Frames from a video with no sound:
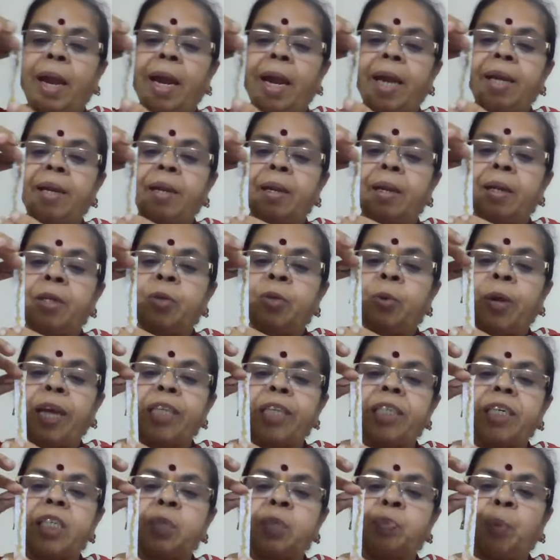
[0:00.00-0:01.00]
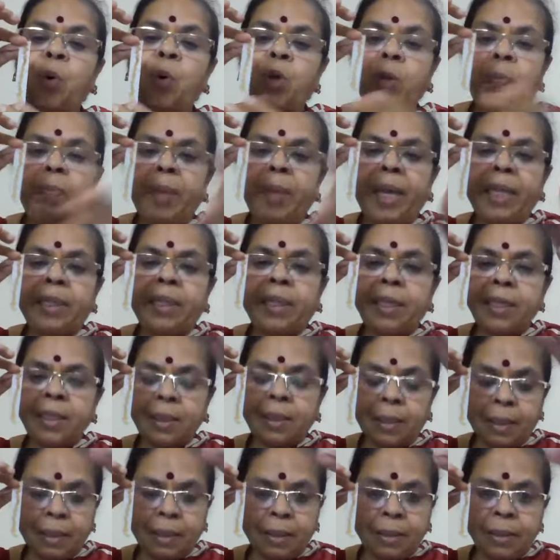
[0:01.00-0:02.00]
and you can just put
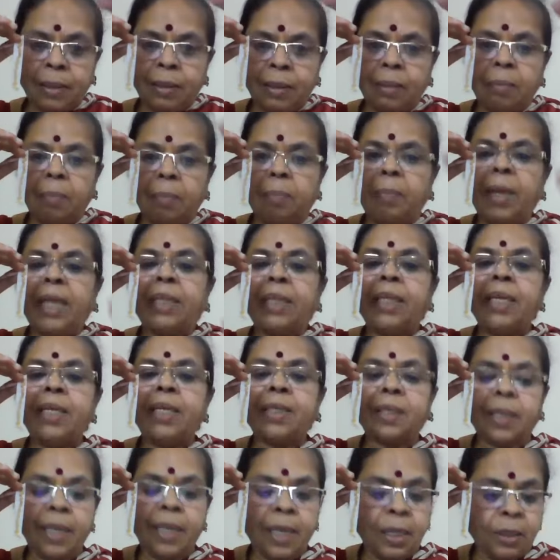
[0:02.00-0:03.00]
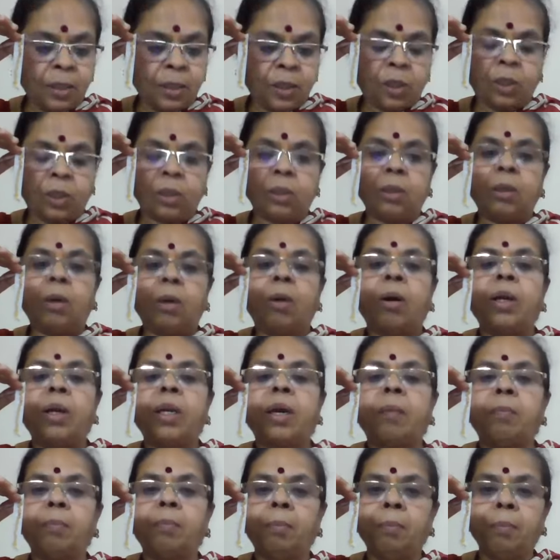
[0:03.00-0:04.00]
methi seeds
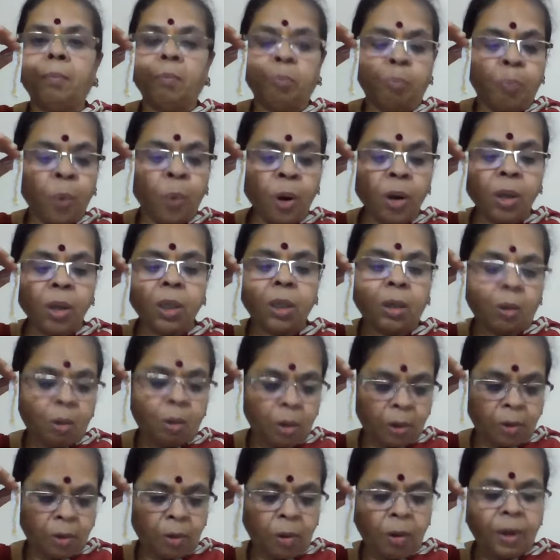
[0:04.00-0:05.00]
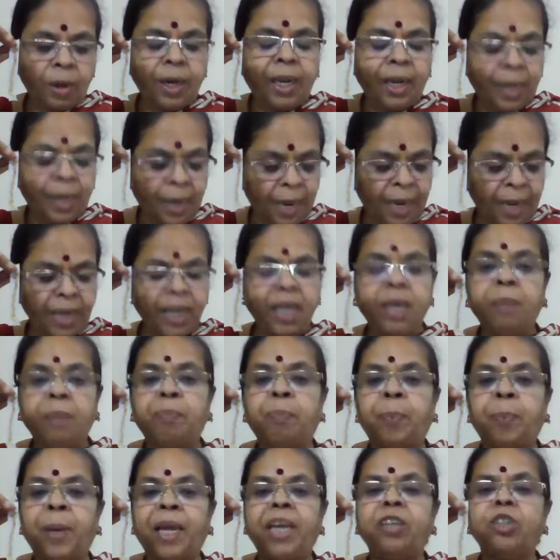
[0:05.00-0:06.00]
on a book or on
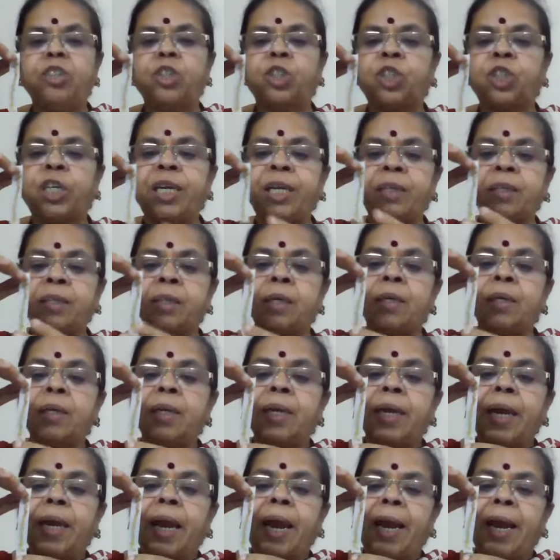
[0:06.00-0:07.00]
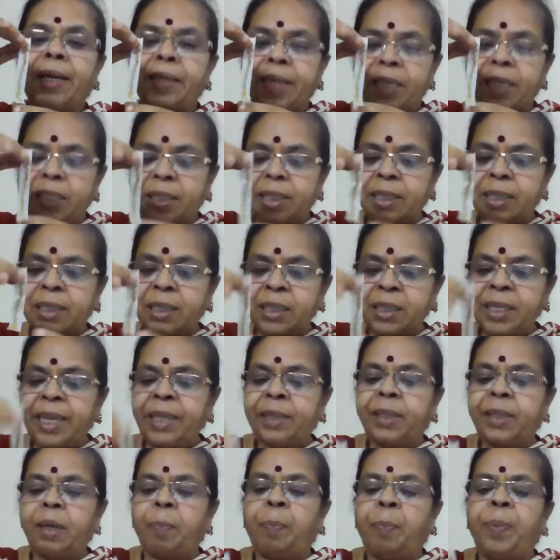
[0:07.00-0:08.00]
any plain sheet, and then just
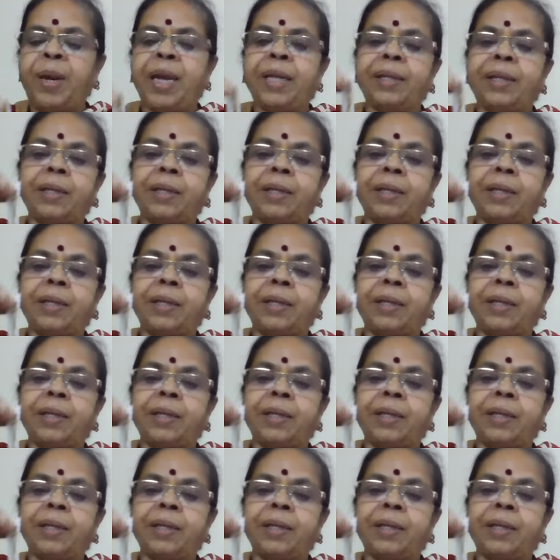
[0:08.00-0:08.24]
stick the